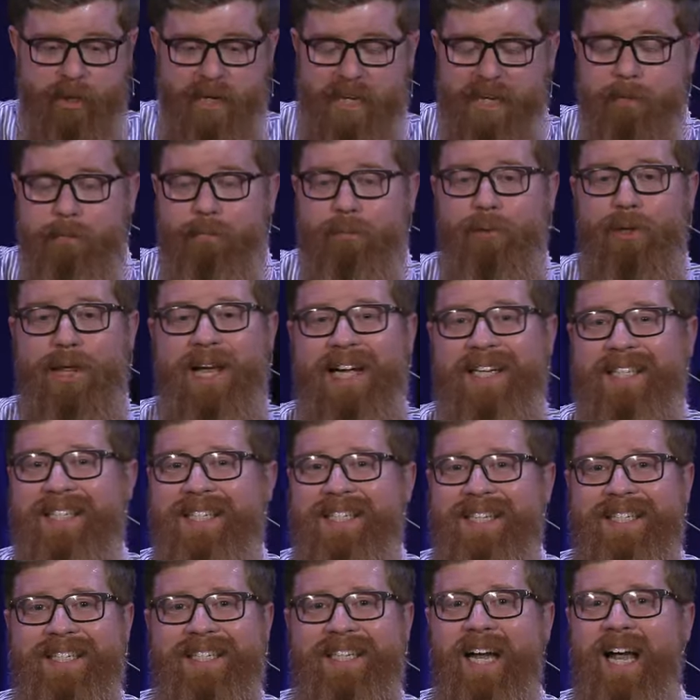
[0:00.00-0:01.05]
And he
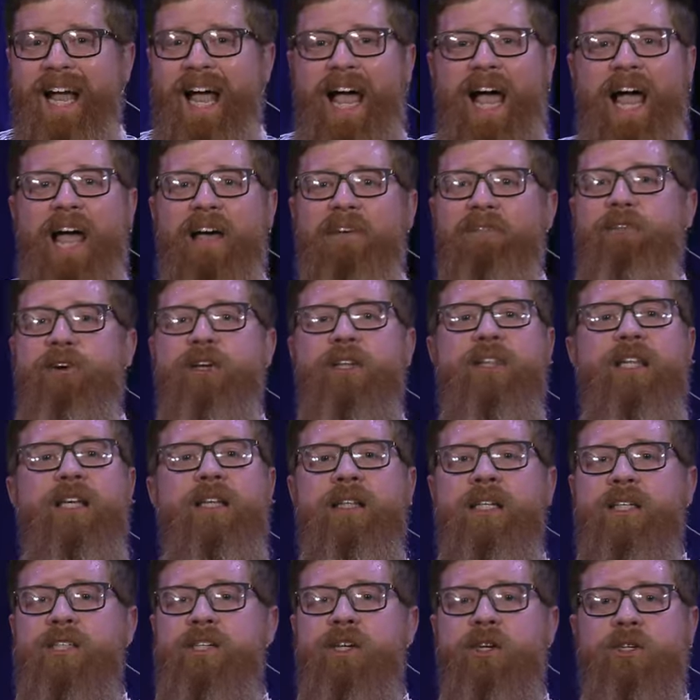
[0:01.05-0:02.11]
blesses everything
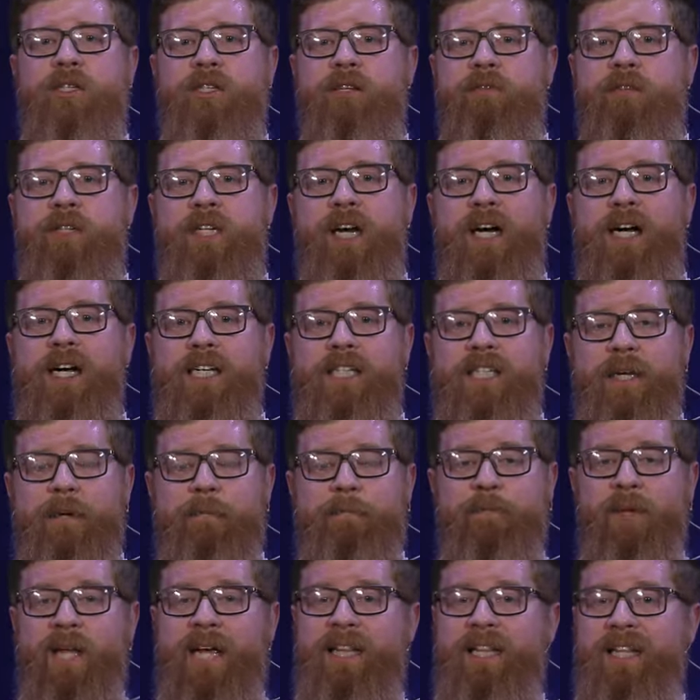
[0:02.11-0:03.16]
that Joseph does
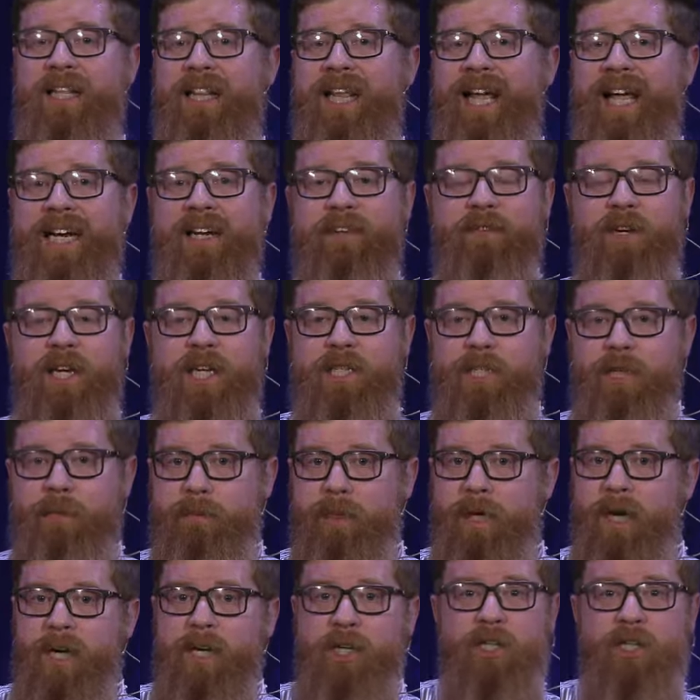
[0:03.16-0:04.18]
in the land of Egypt,